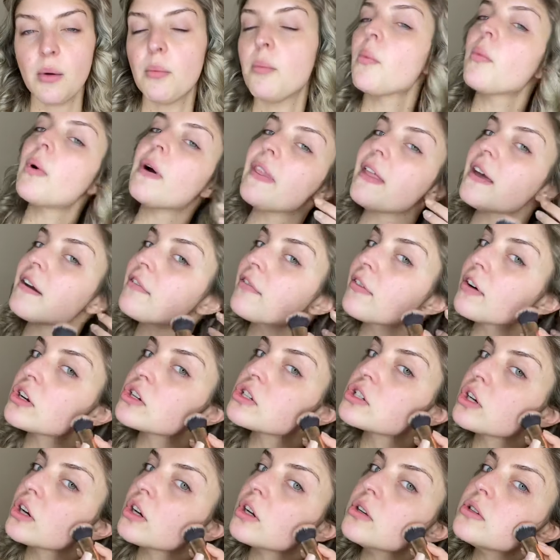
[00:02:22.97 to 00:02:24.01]
when they first
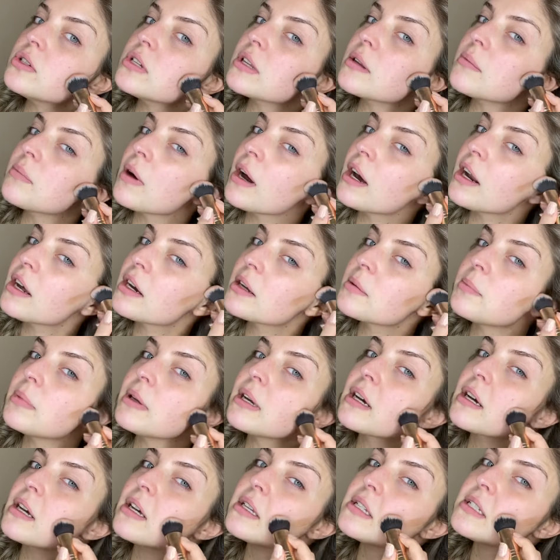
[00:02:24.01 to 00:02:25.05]
start using the product,
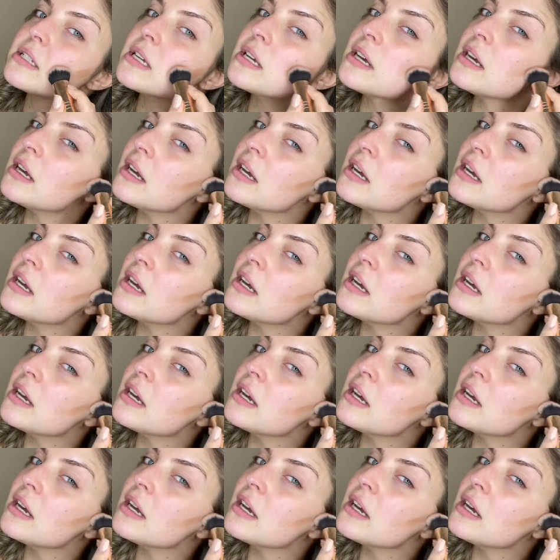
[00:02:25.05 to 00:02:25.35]
because